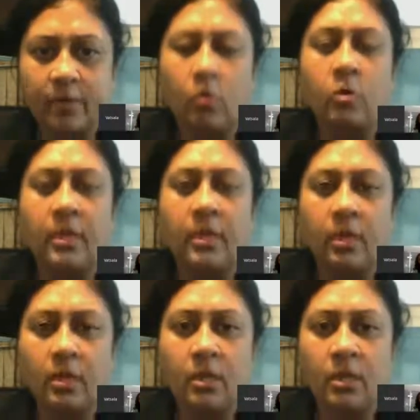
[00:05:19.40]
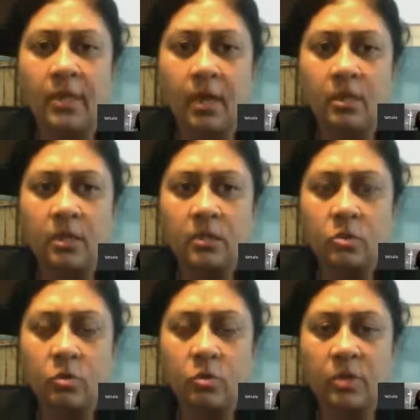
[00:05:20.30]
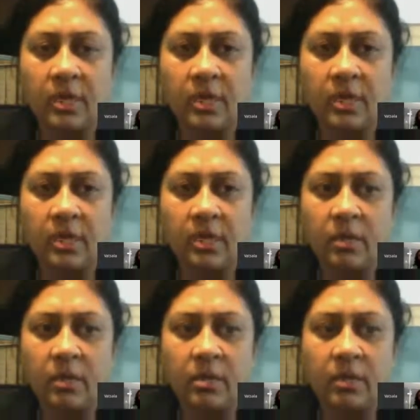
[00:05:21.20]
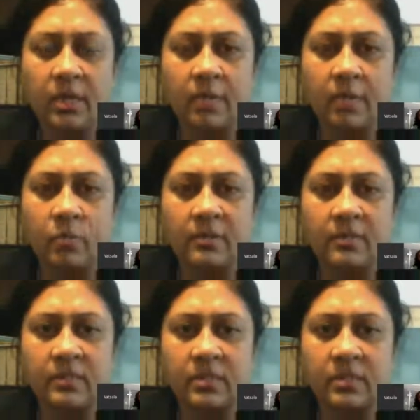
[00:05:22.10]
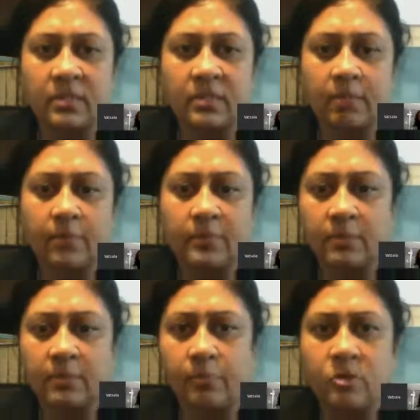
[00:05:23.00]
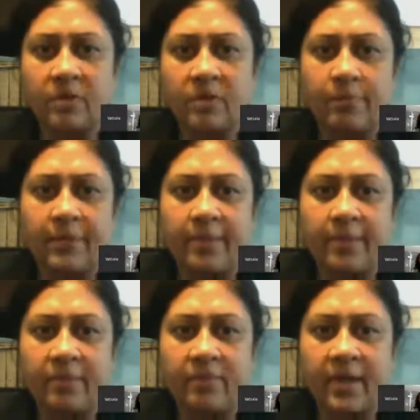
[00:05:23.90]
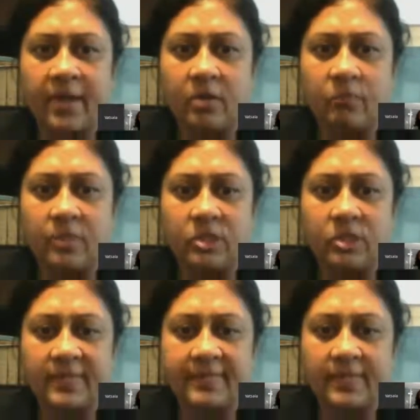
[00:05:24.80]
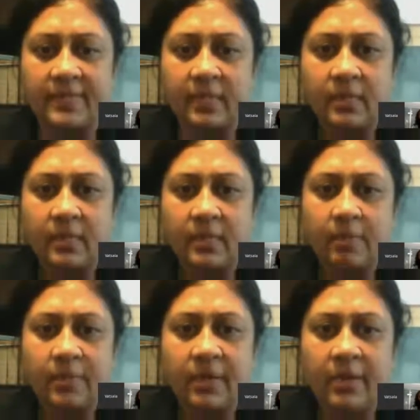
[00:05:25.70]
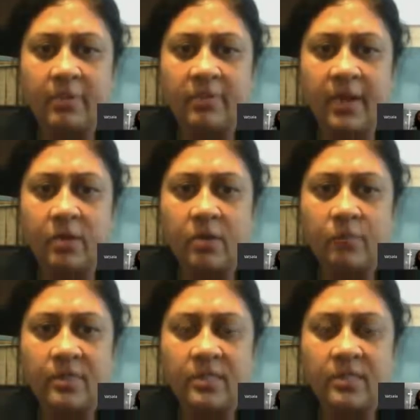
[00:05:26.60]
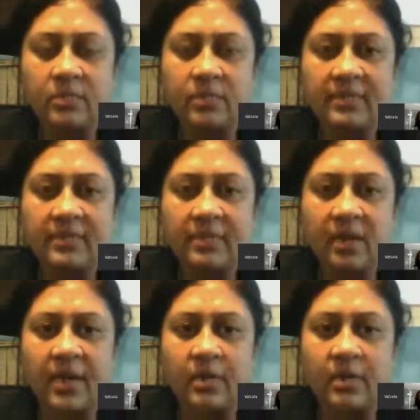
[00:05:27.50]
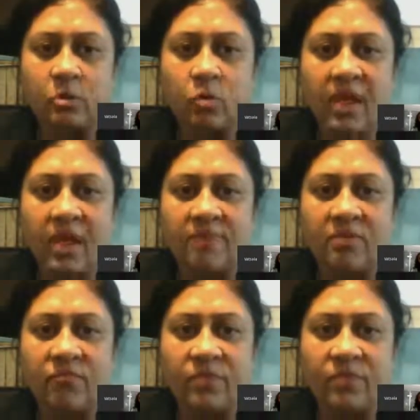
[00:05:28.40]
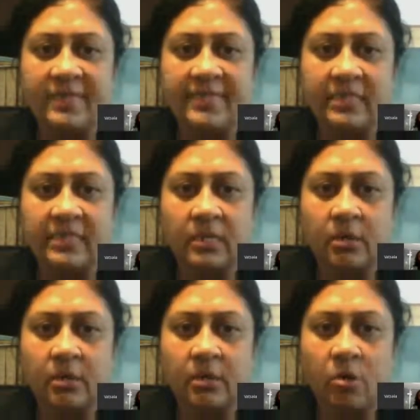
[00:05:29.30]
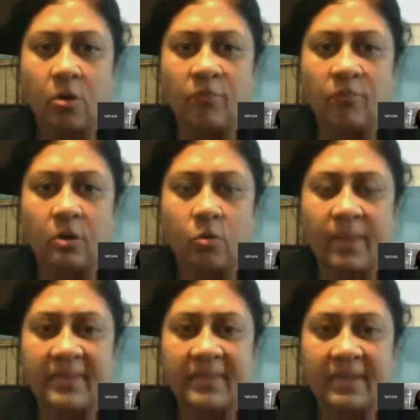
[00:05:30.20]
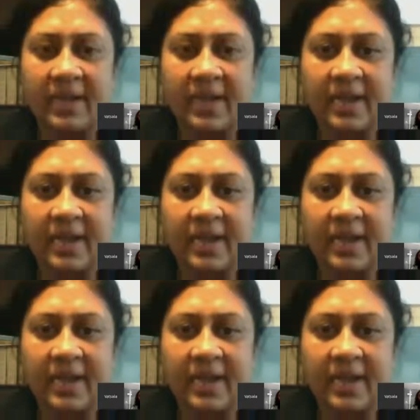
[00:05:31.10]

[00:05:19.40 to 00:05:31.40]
Okay. Yeah. So he was supposed to have a preemptive right of purchase. Preemptive right of purchase means a right to have the first offer to buy that land.